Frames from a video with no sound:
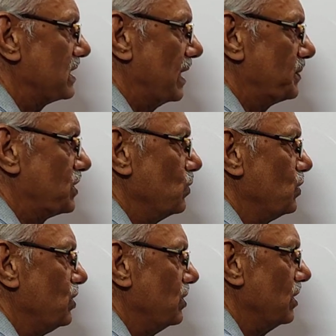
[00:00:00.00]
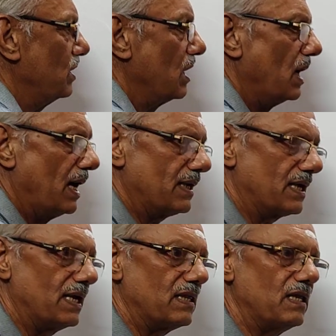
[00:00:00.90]
substitute here
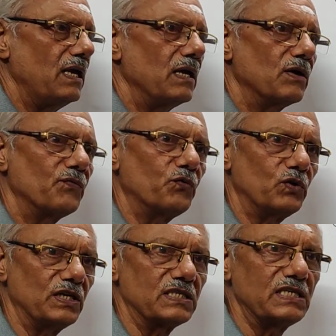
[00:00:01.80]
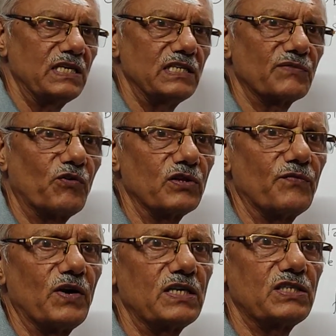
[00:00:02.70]
and get the Fourier series for
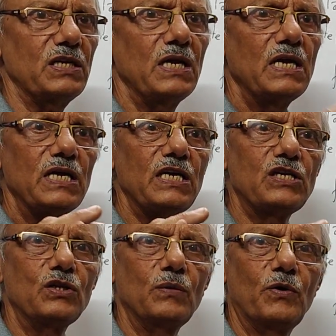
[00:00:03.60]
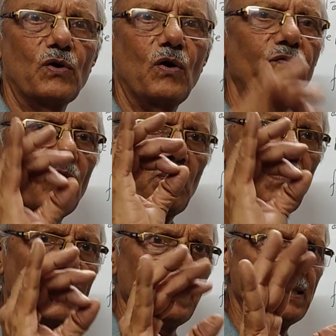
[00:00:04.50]
the function e to the power of
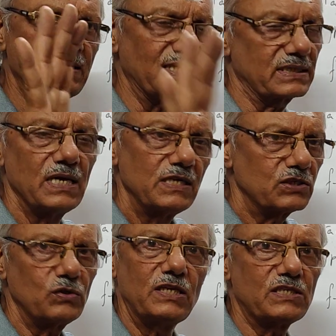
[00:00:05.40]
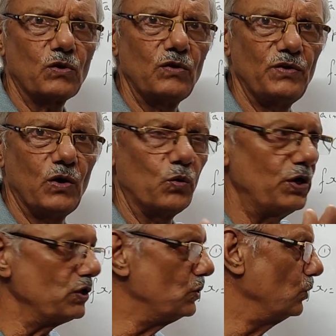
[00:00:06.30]
minus x. So that's all we are
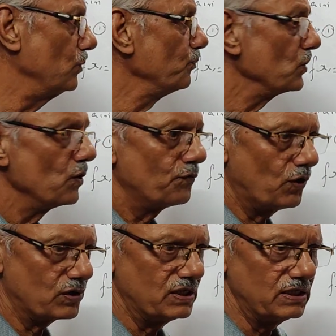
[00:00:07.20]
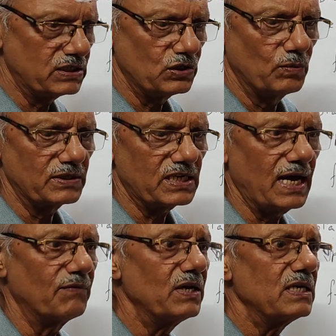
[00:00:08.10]
going to do. For this you must
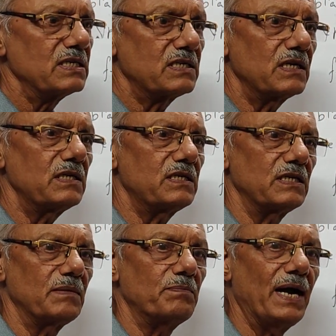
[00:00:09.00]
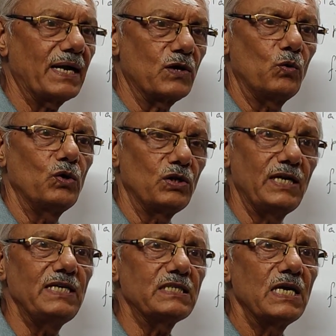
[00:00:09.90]
have certain background,
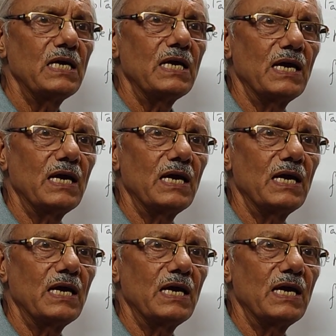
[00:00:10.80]
that is